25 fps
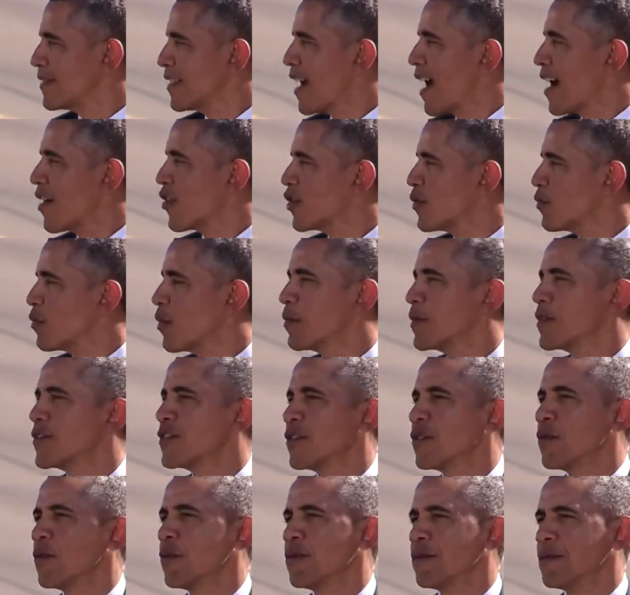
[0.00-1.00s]
Congresswoman
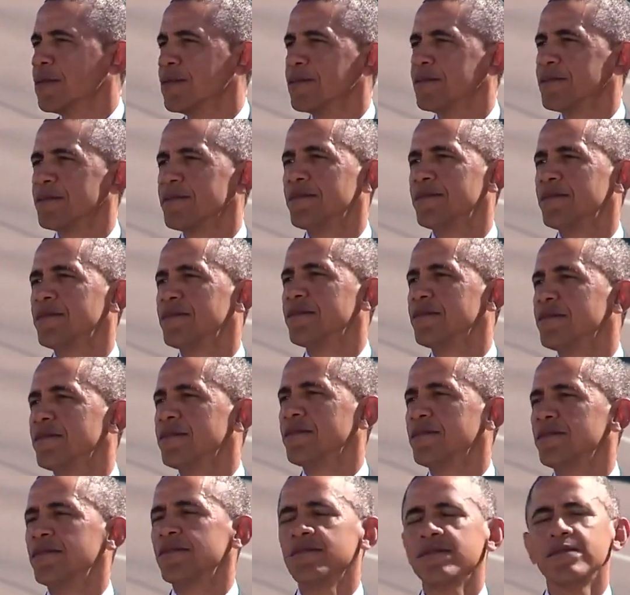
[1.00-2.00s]
Sewell,
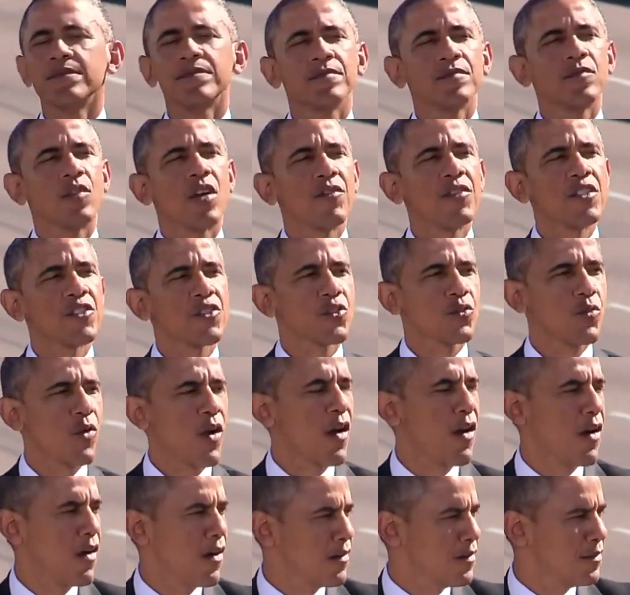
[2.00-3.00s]
Reverend
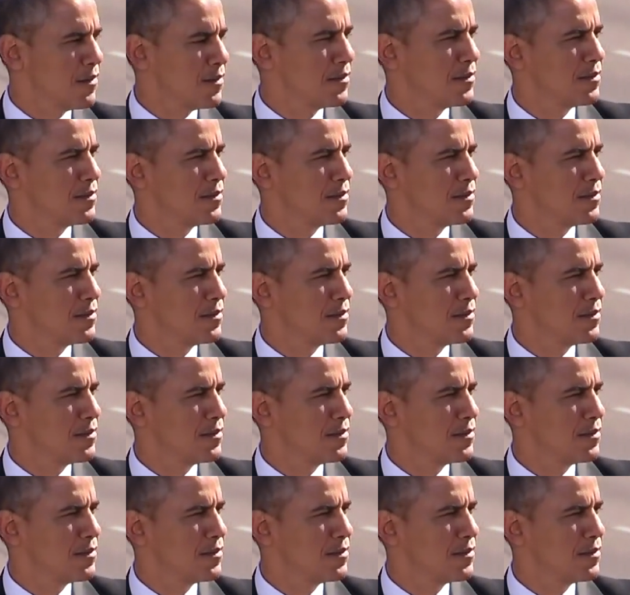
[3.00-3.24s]
Strong,